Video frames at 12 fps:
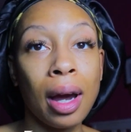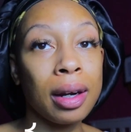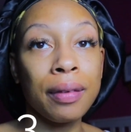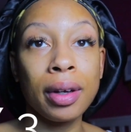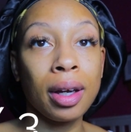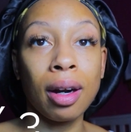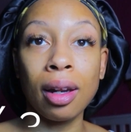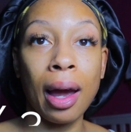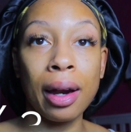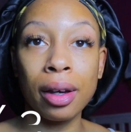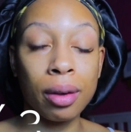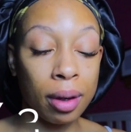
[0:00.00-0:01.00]
Not even gonna
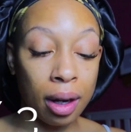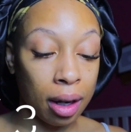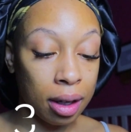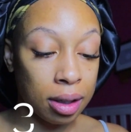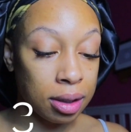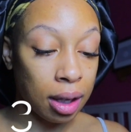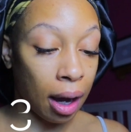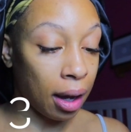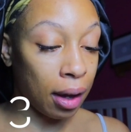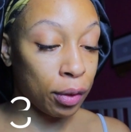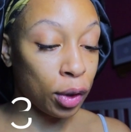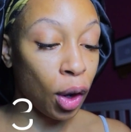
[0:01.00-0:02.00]
lie to you guys, I
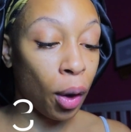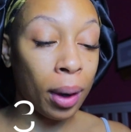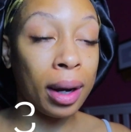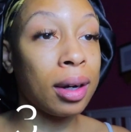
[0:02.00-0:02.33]
have no